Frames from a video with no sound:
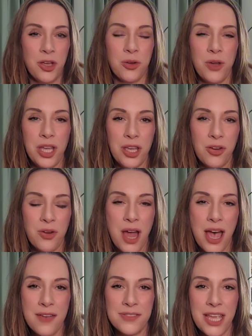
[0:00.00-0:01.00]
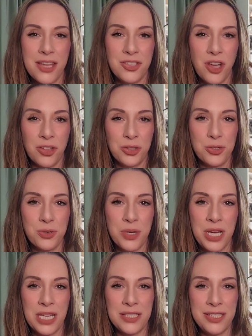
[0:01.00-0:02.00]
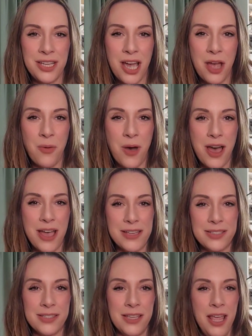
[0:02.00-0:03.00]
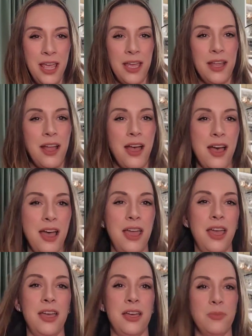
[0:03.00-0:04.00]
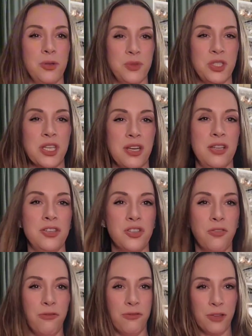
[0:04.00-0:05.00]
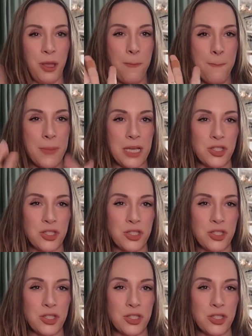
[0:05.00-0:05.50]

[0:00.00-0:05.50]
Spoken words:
Cricut crafts, and Dollar Tree DIYs. And I'm just gonna flip my